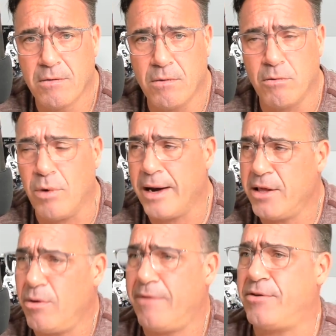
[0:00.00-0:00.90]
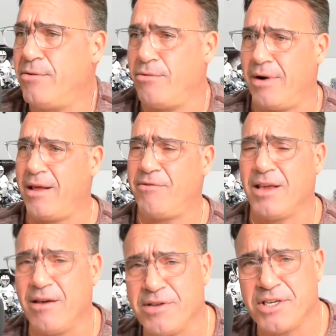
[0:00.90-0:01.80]
Why do you have to
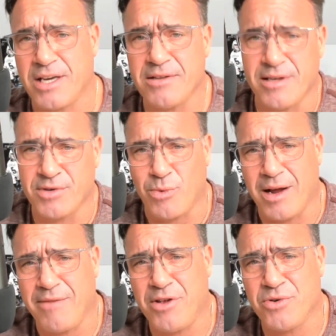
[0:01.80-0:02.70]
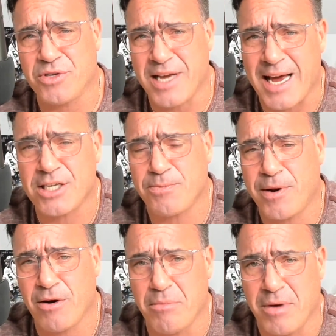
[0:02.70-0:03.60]
give incentives? Why do you have to use
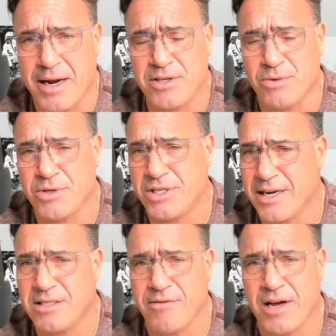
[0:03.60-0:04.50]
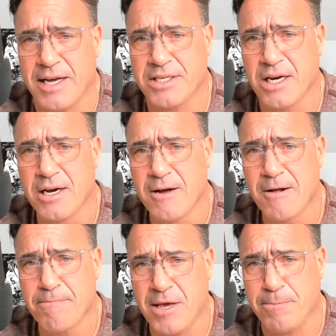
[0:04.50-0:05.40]
taxpayer money to incentivize
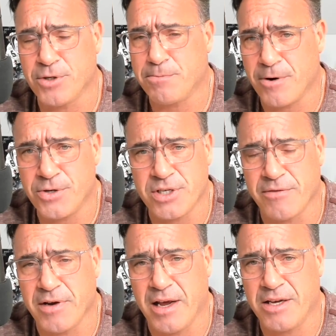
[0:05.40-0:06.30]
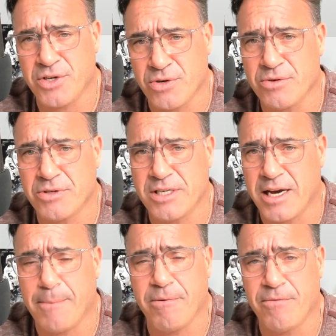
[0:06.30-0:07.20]
people's purchase of a certain
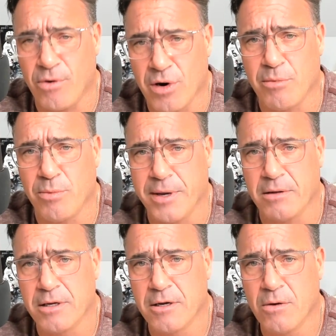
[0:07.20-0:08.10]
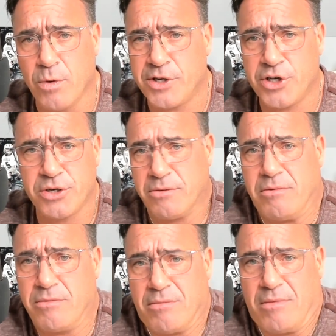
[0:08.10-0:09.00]
type of automobile, which,
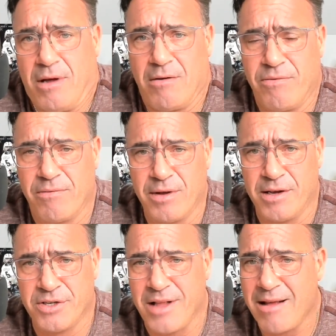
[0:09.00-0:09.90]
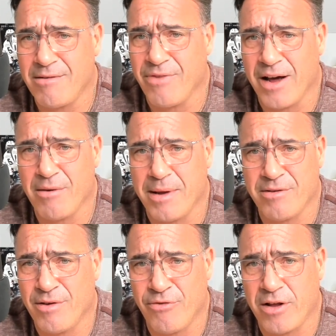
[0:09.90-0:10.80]
you know, it's not
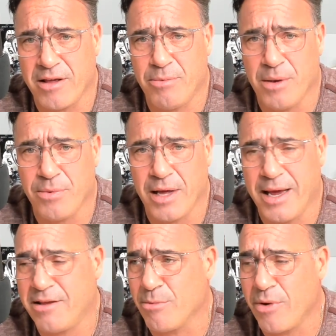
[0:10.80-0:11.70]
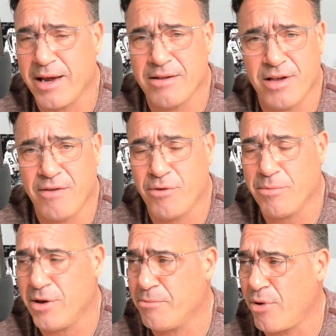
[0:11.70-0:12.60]
environmentally friendly, people. I hate to break it to you. If
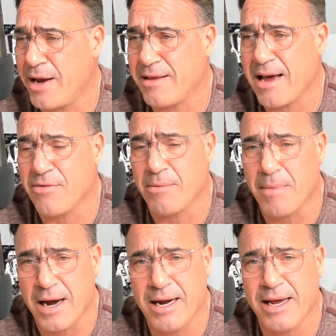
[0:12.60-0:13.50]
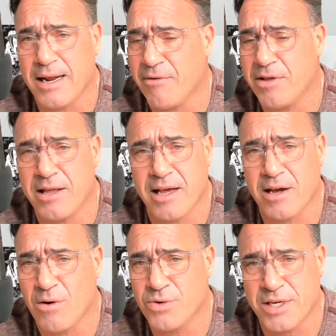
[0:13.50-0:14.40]
you break down the mining and everything
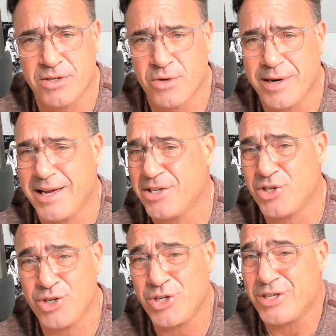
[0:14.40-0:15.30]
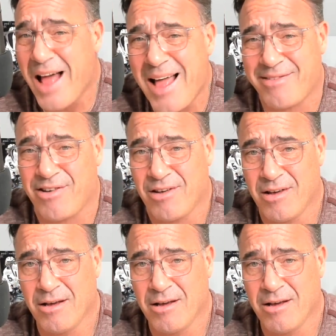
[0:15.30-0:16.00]
that goes into it, it's just not.